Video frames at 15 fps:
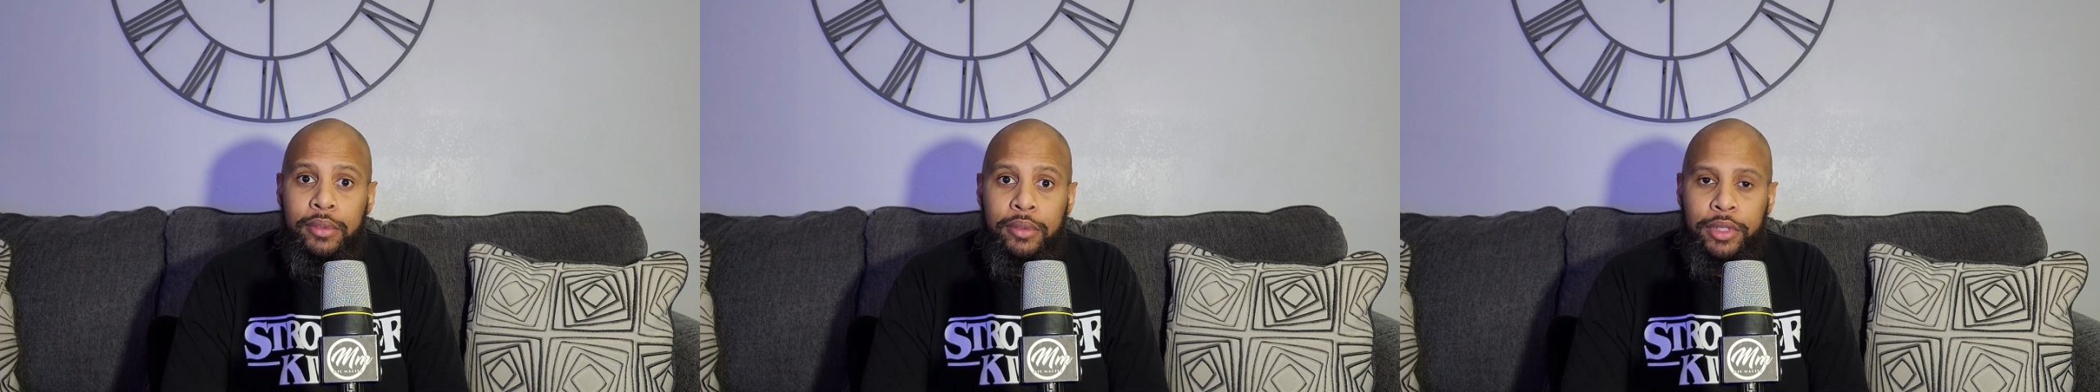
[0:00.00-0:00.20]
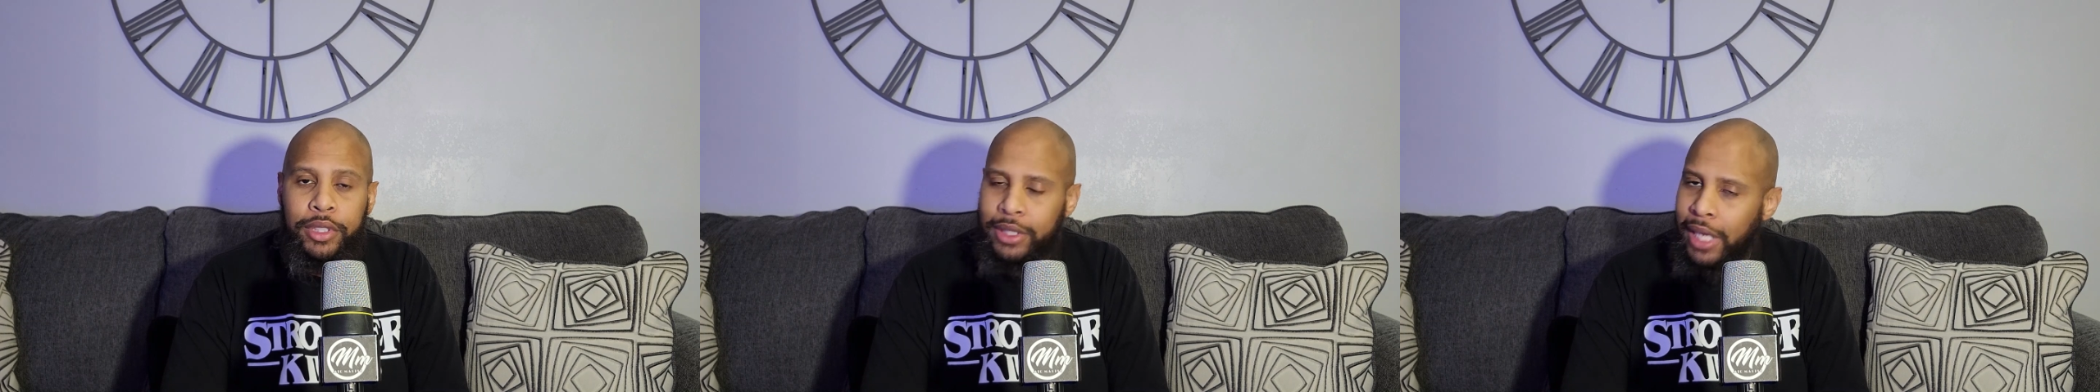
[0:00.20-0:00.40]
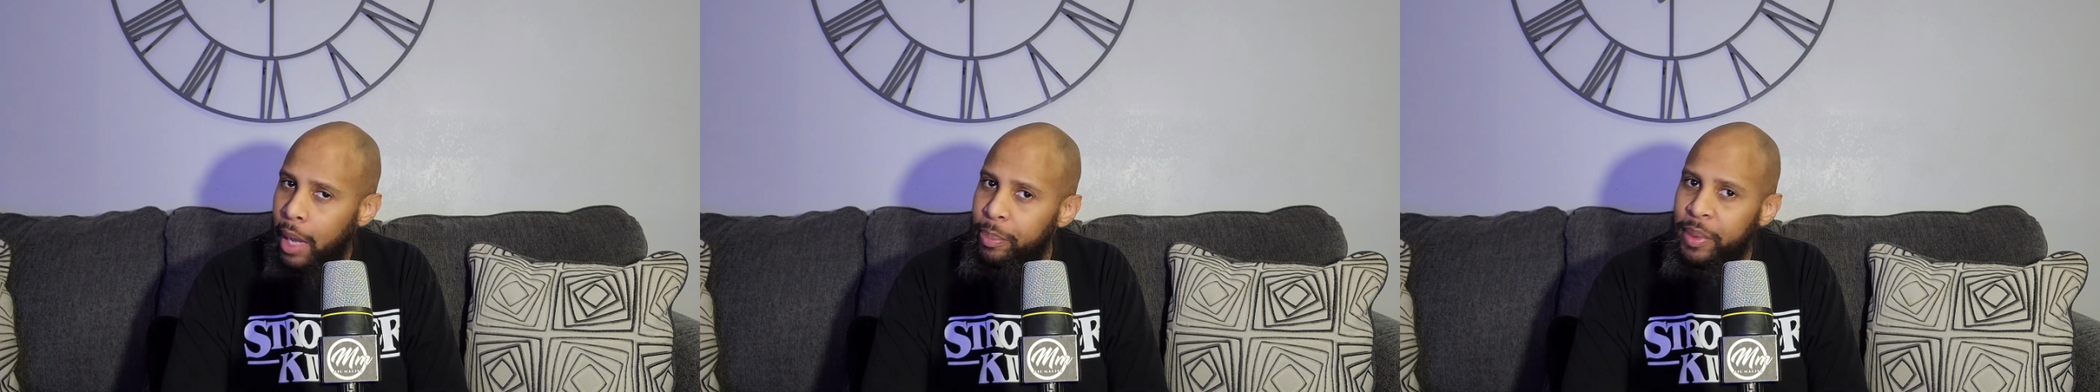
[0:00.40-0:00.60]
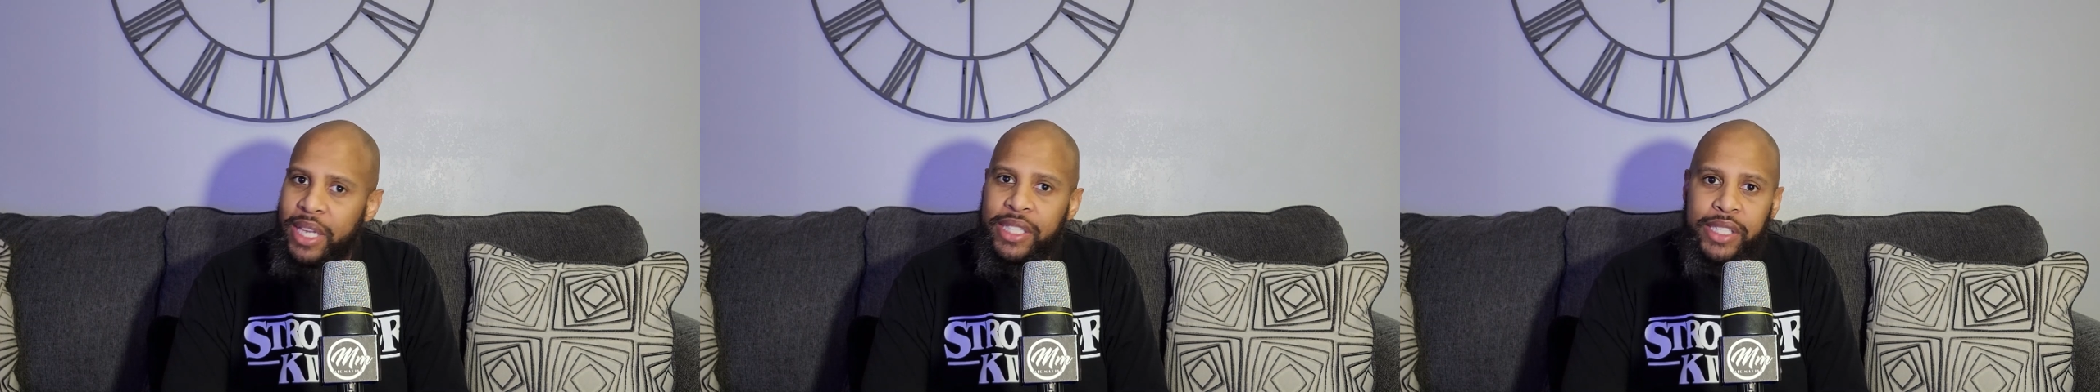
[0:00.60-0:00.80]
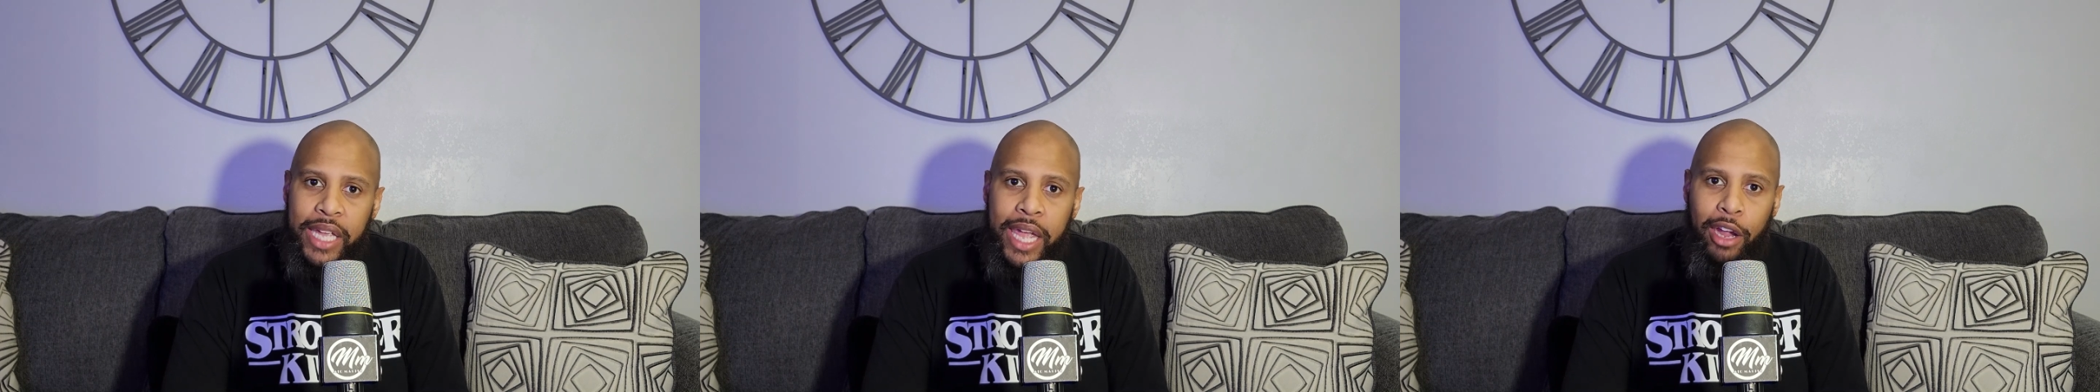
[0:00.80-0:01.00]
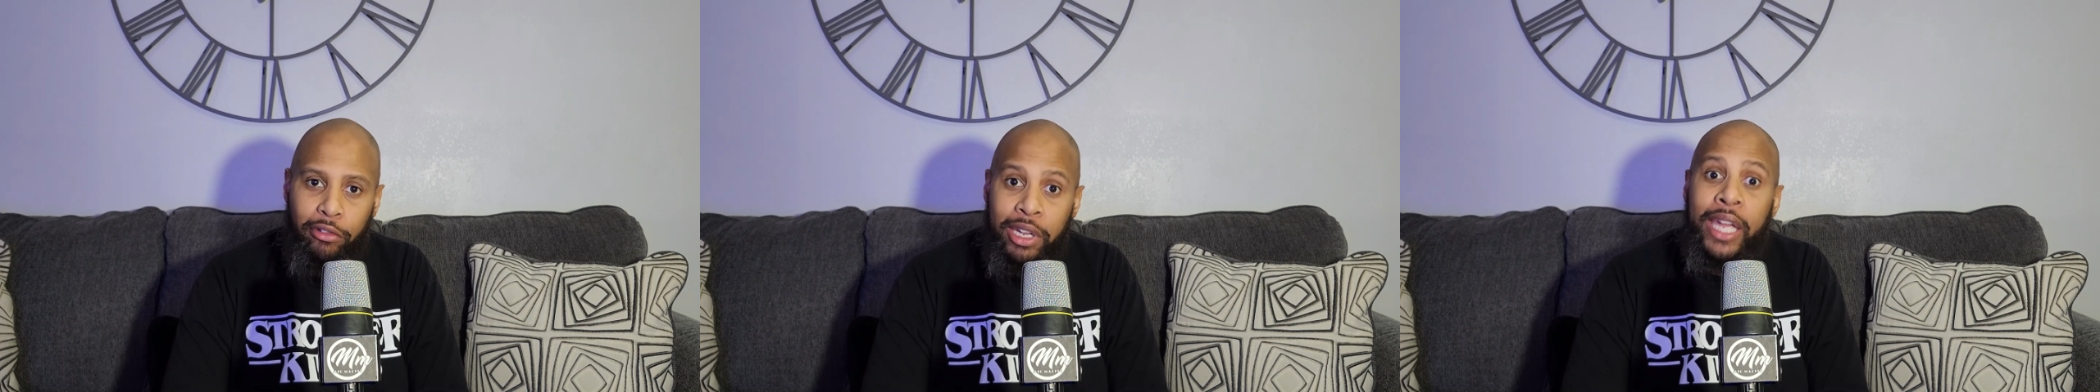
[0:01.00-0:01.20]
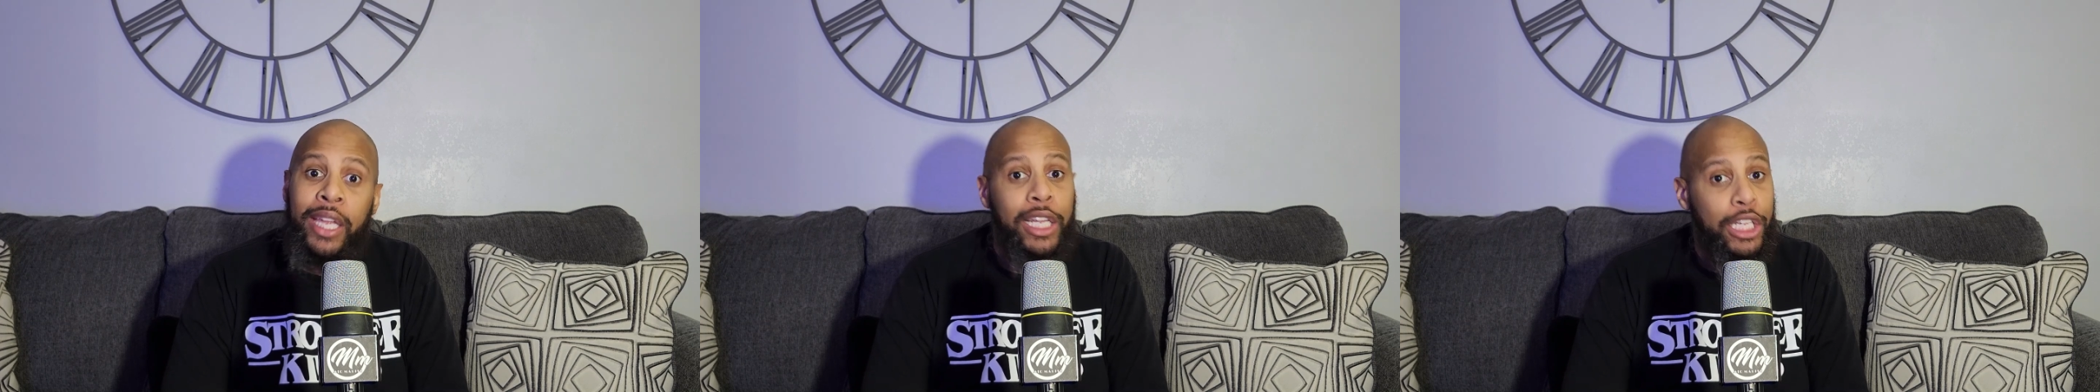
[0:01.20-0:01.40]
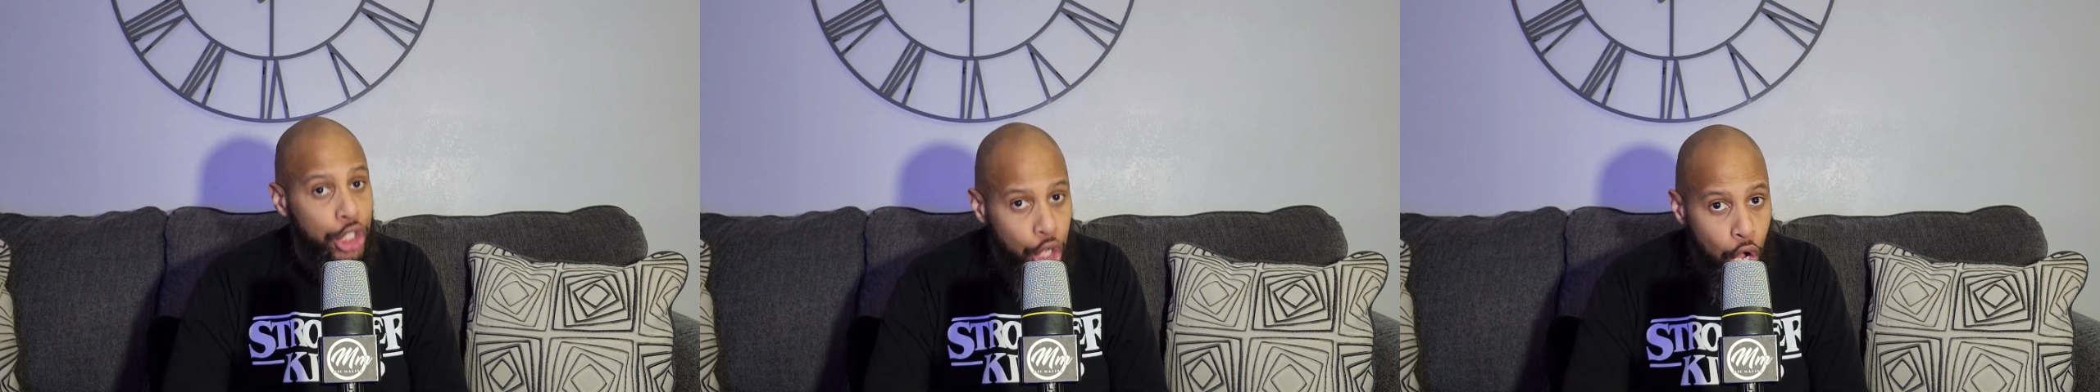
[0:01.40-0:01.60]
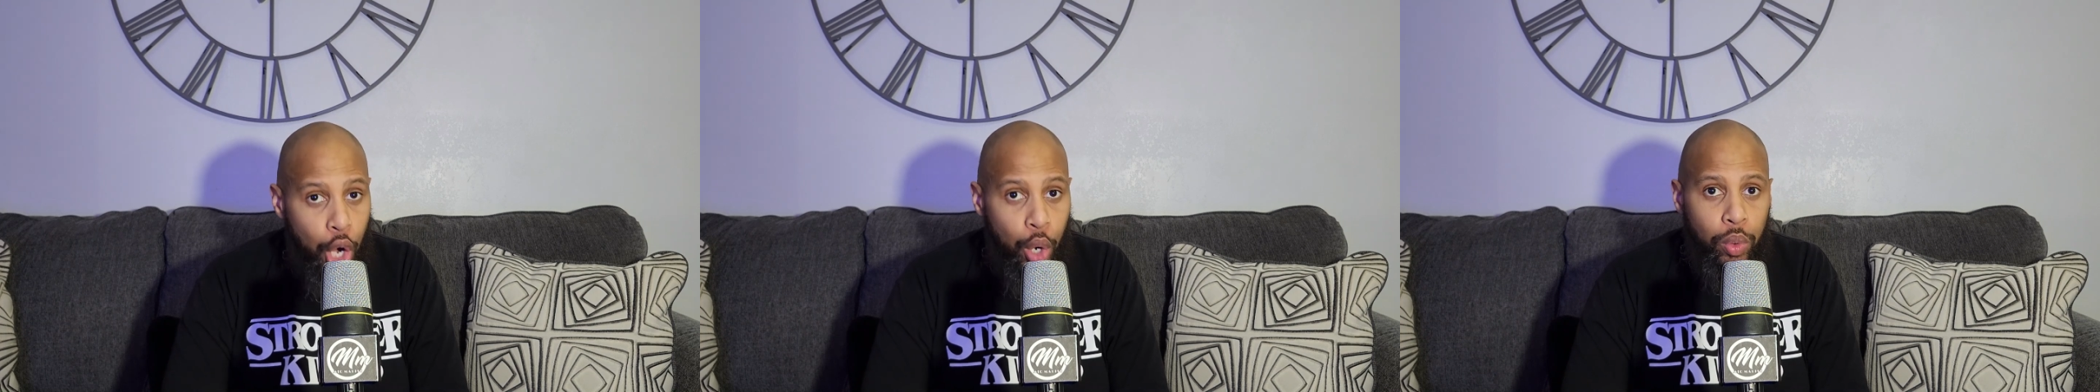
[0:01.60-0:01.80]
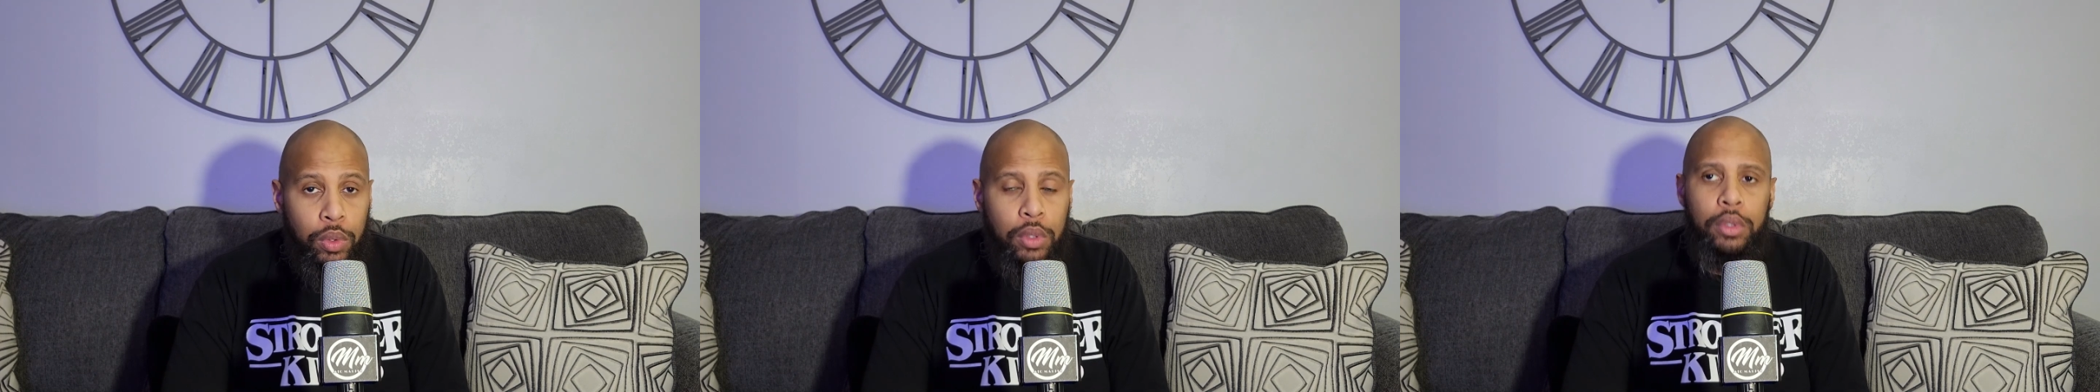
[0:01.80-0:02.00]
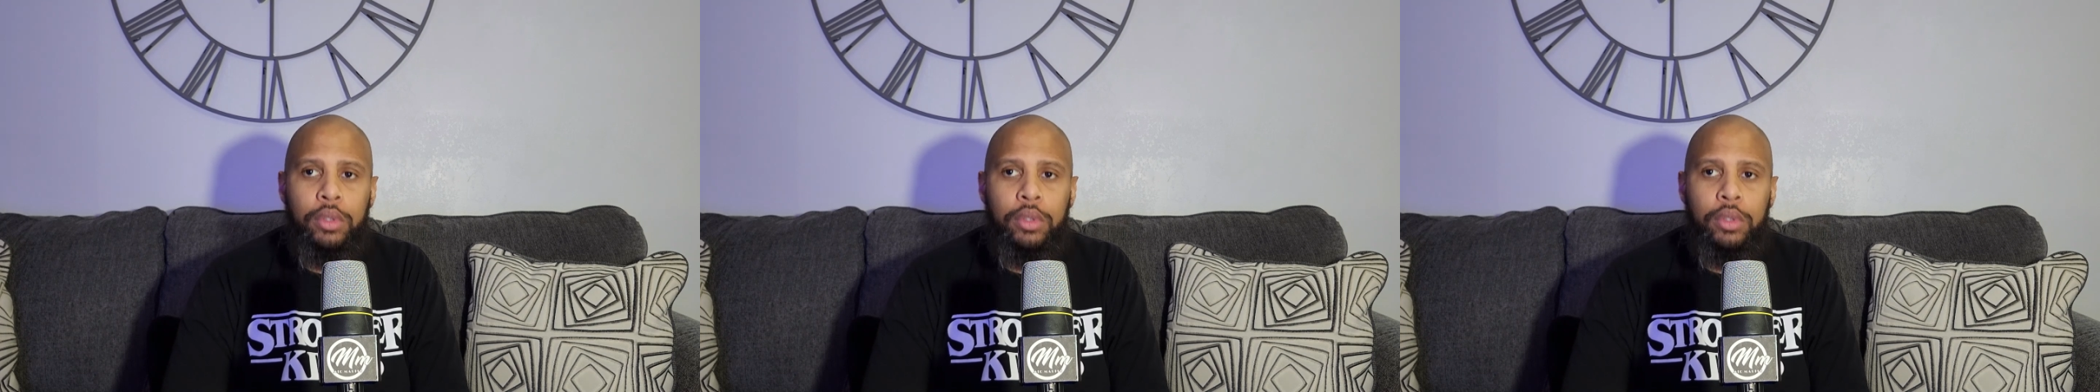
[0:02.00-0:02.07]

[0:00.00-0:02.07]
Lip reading: Stop being scary and let's go.